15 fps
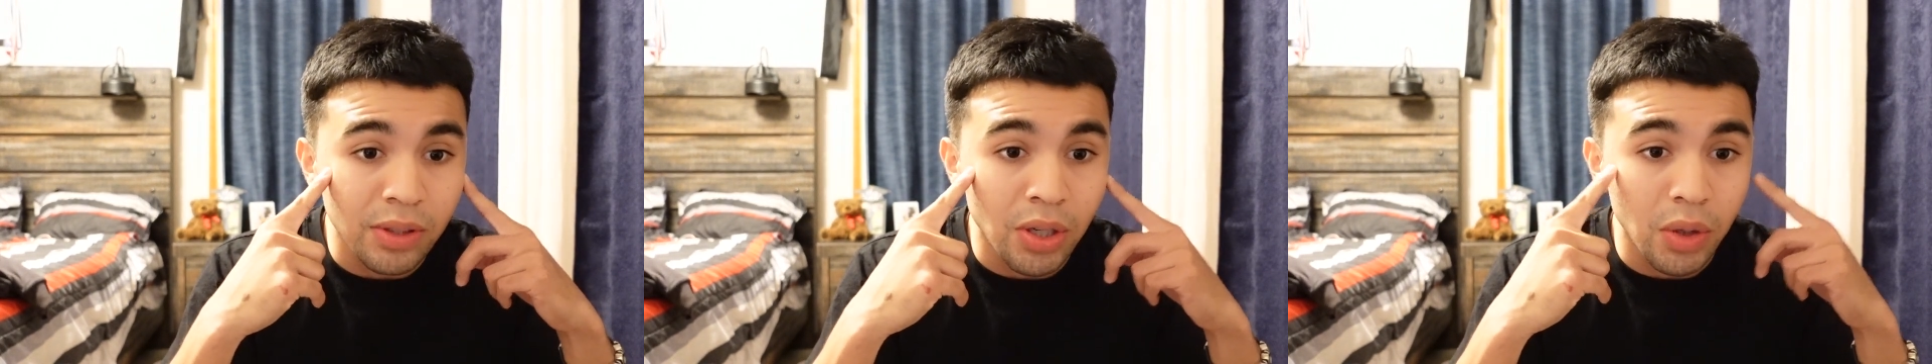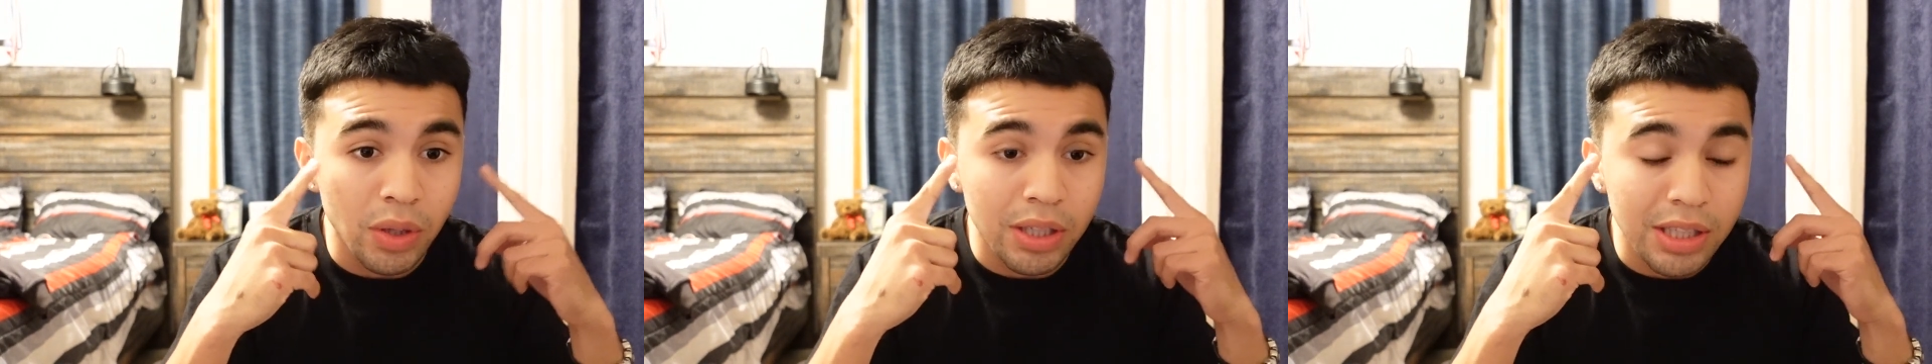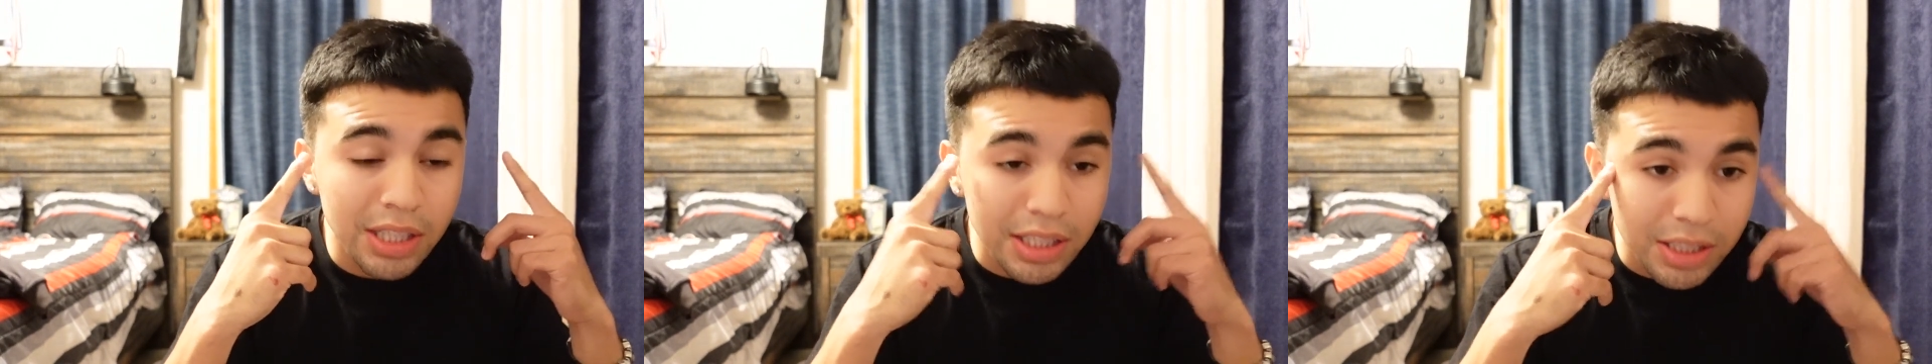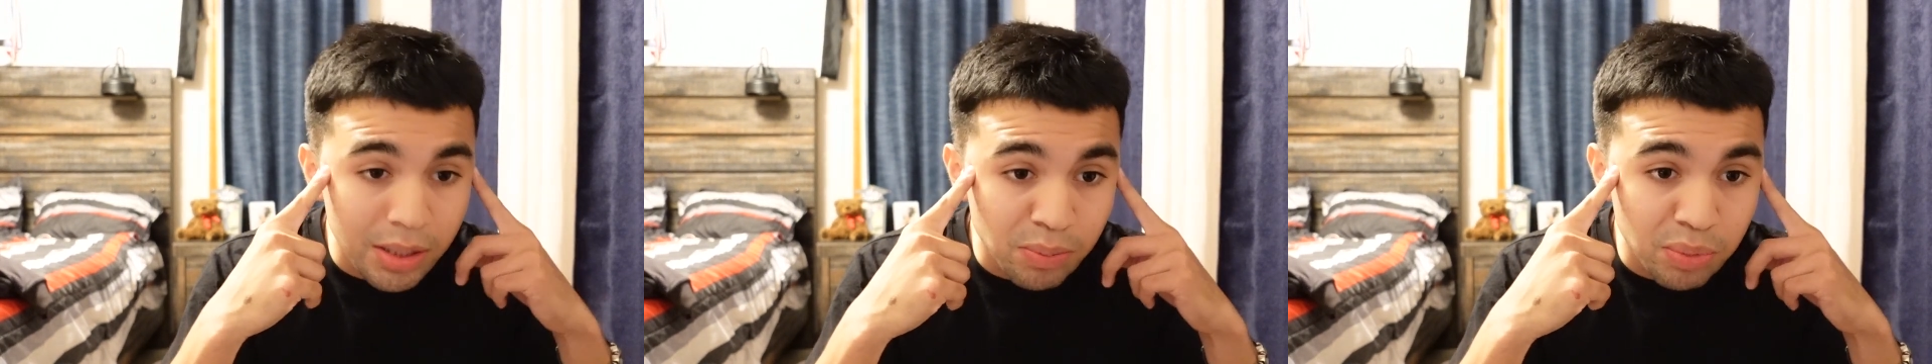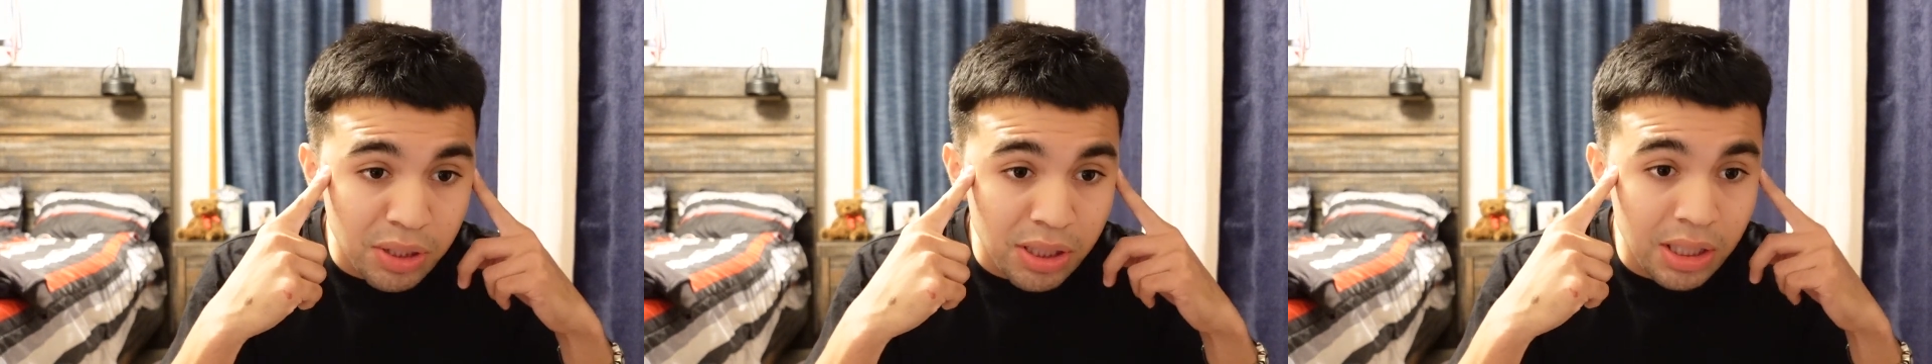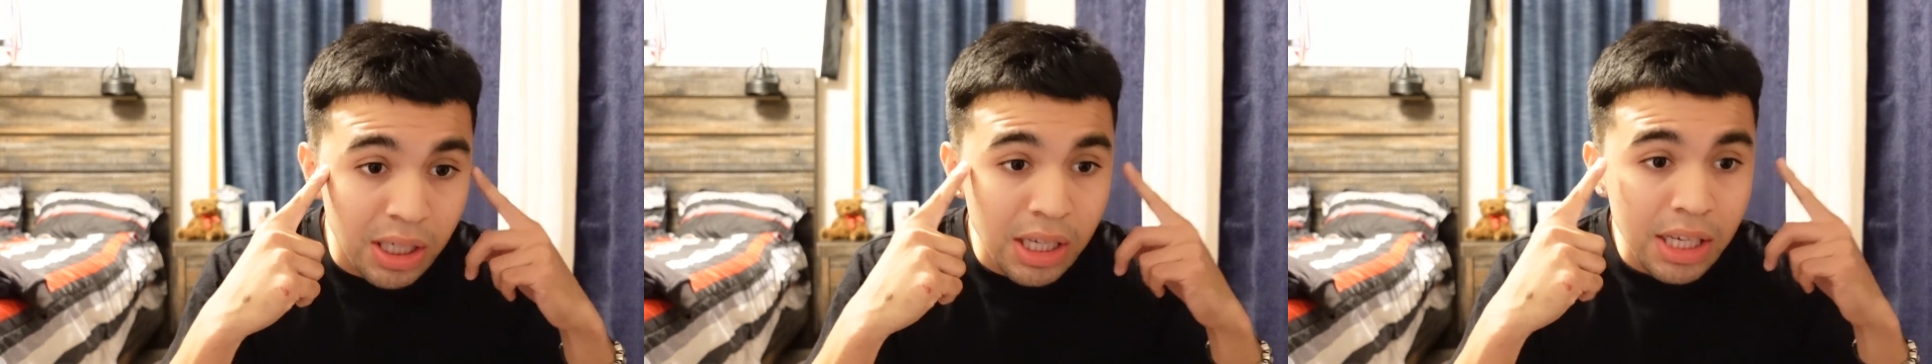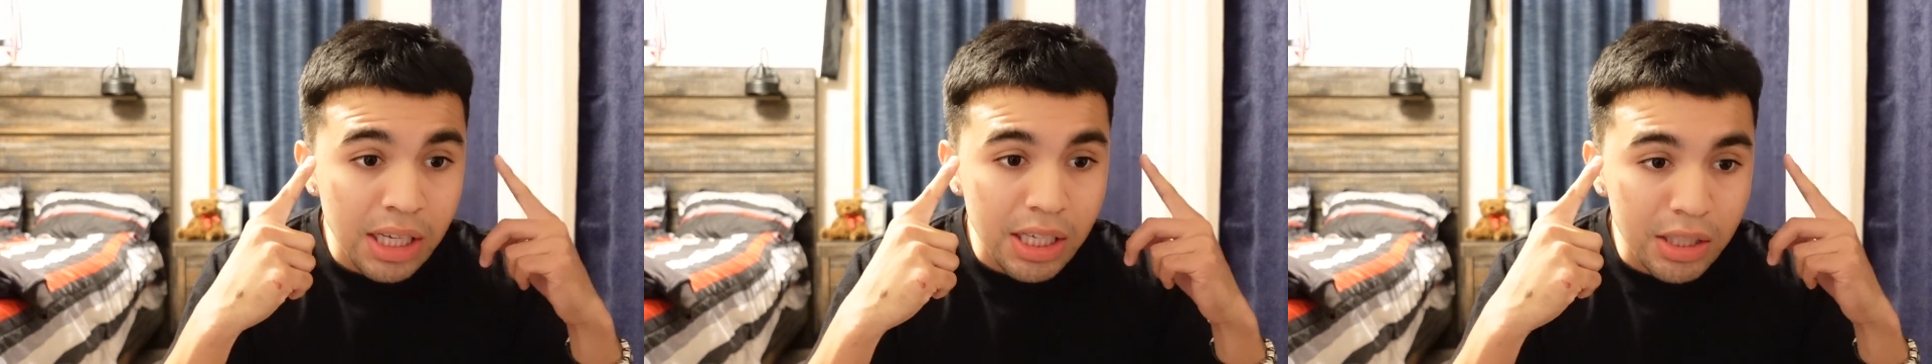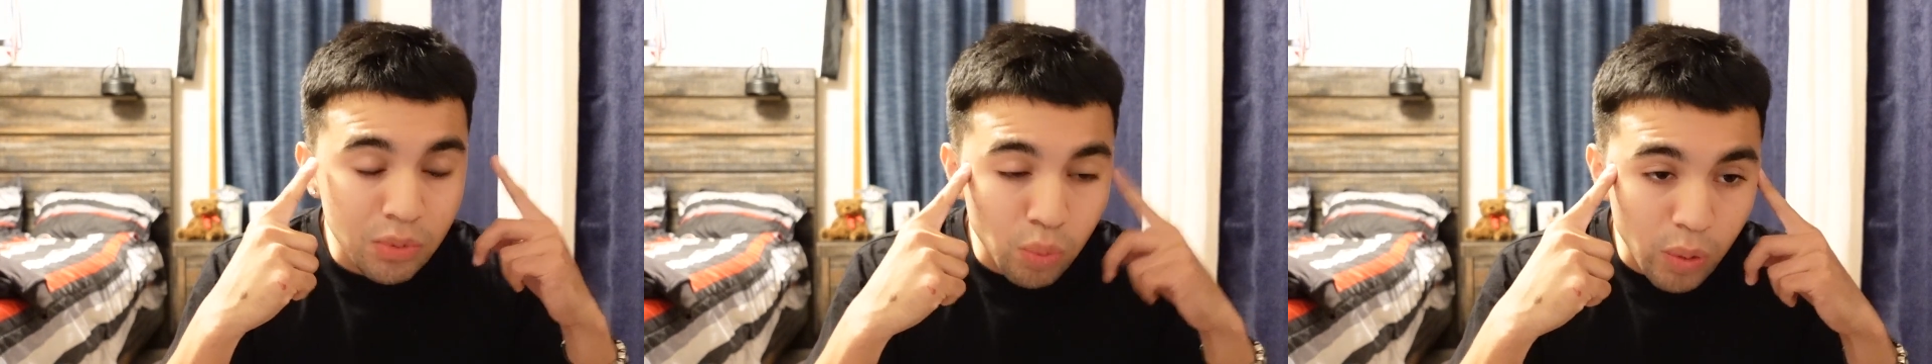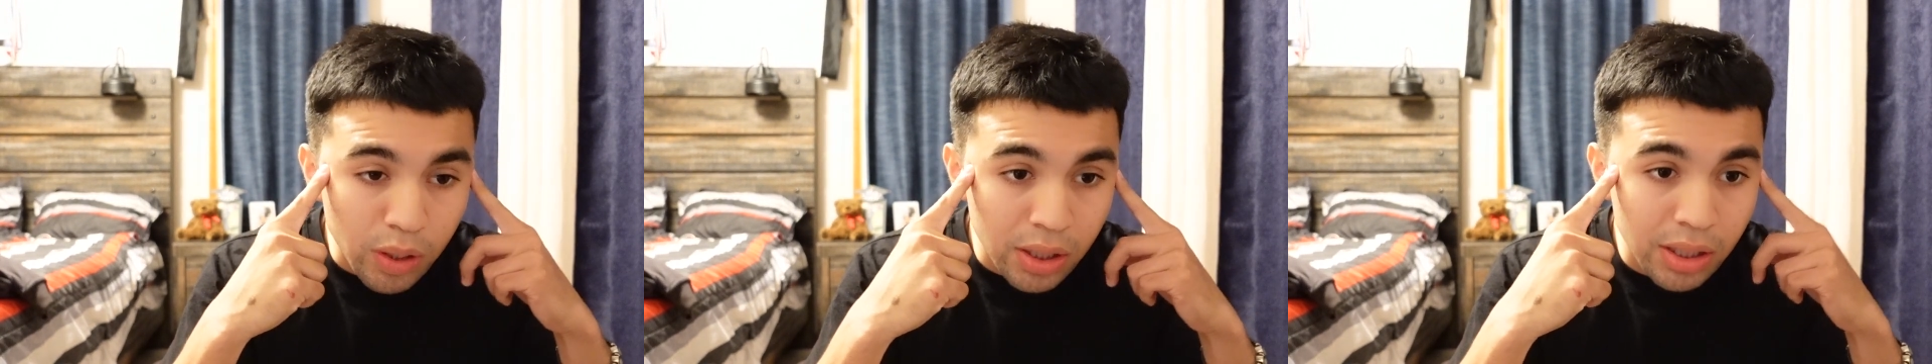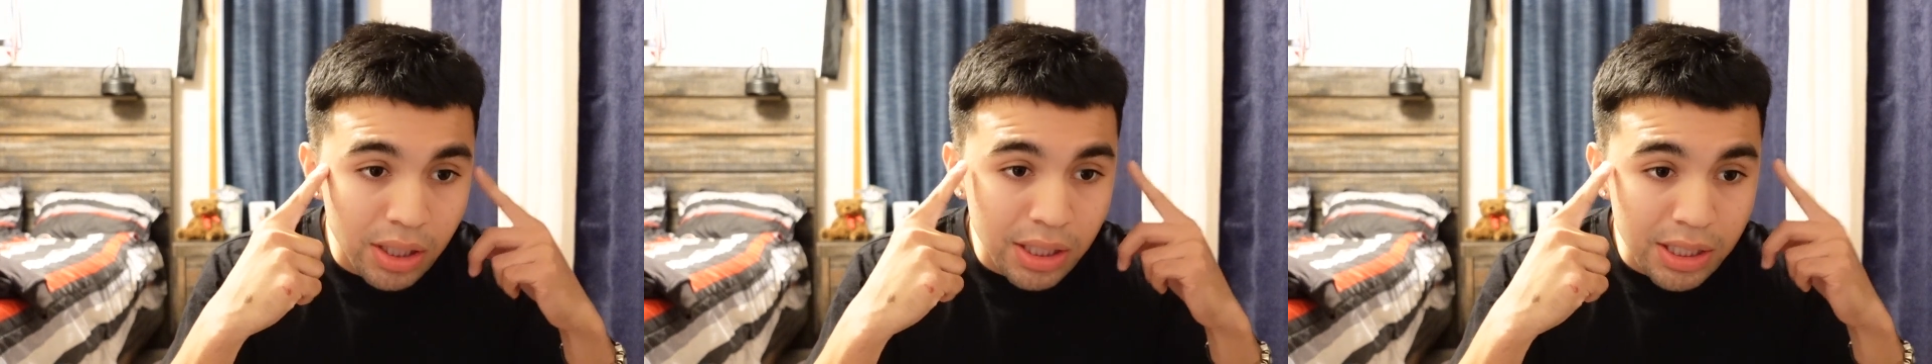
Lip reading: You know, the discipline is what